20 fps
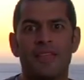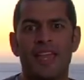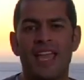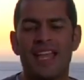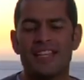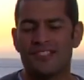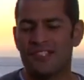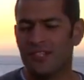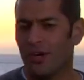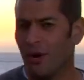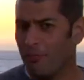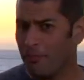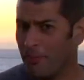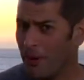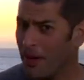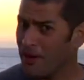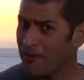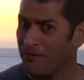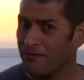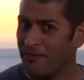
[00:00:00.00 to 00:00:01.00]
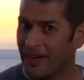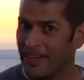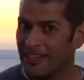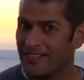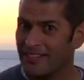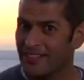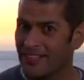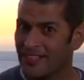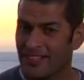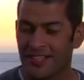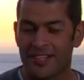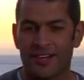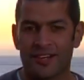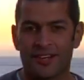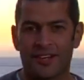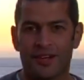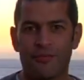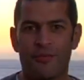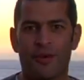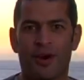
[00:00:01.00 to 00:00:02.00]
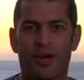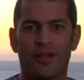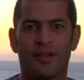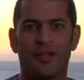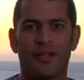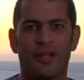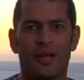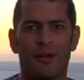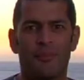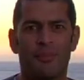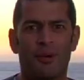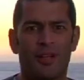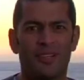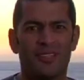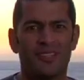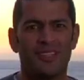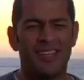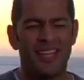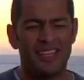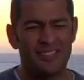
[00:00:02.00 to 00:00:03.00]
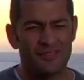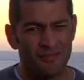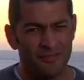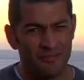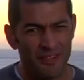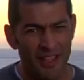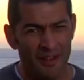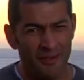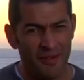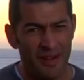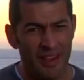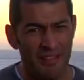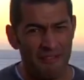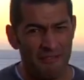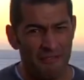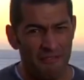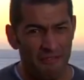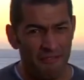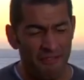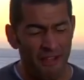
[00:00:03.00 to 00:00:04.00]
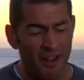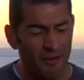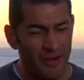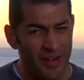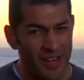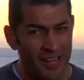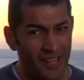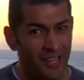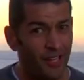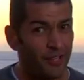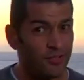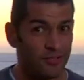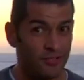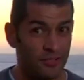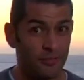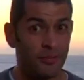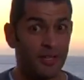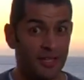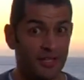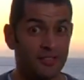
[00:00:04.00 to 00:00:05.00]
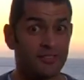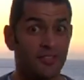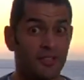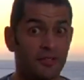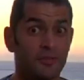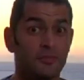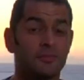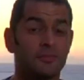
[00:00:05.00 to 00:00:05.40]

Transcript: It's not perfect, the 991, but it's very, very close to being so.